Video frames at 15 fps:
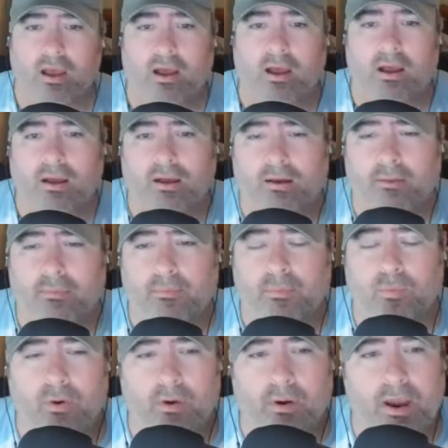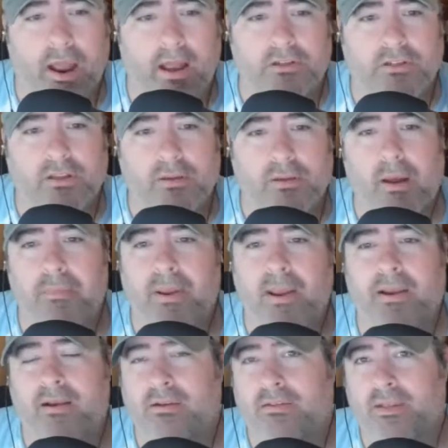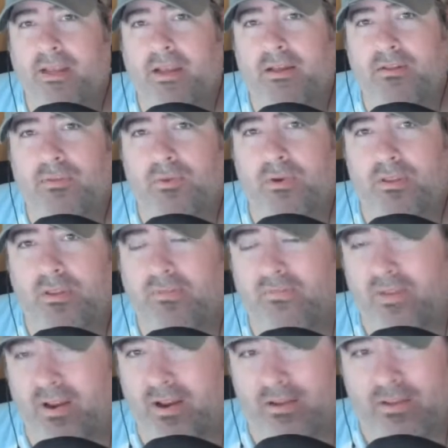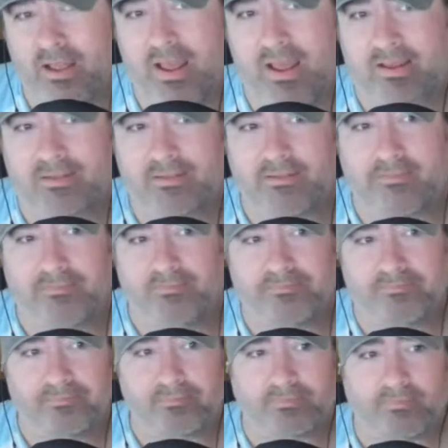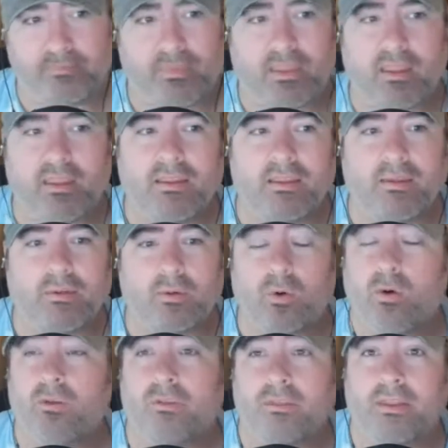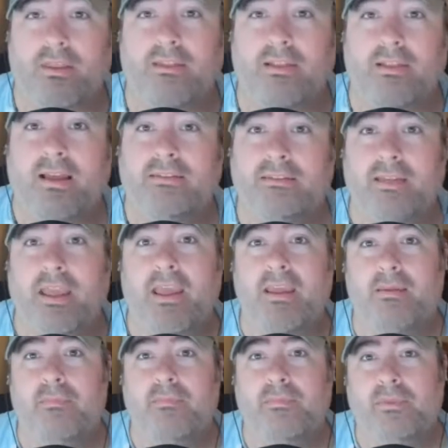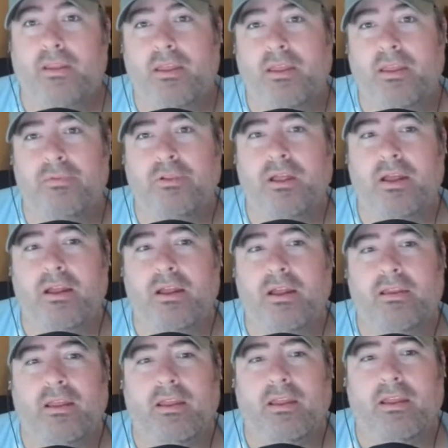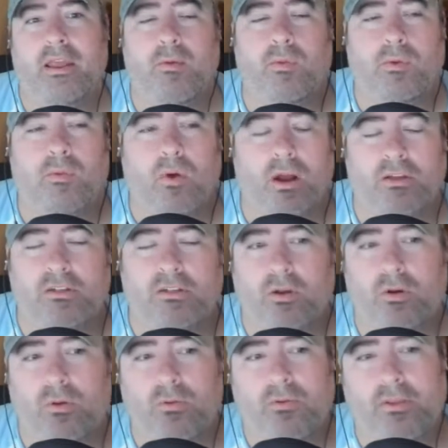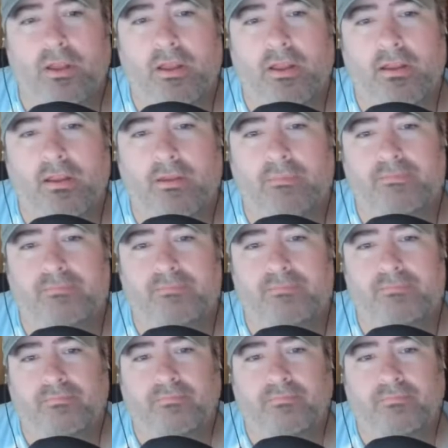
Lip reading: We were actually at my parents' house, one of the very last, or the last game that he played, and we watched the whole thing. And